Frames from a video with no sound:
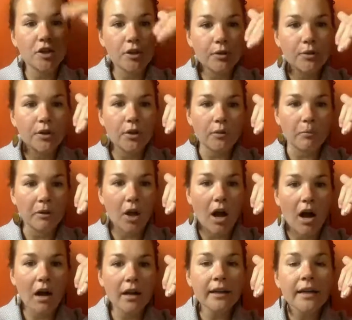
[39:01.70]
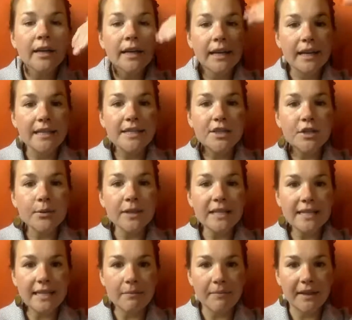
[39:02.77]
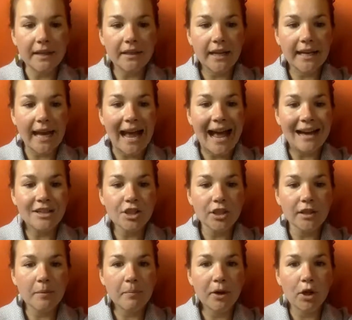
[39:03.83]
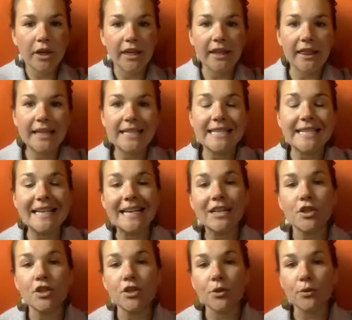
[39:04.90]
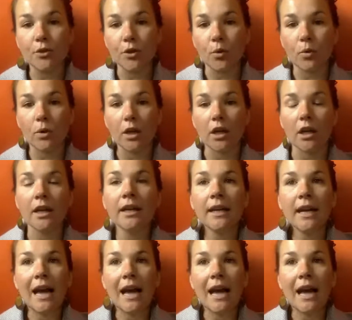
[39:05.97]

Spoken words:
to your blog is doing something like actually putting this into your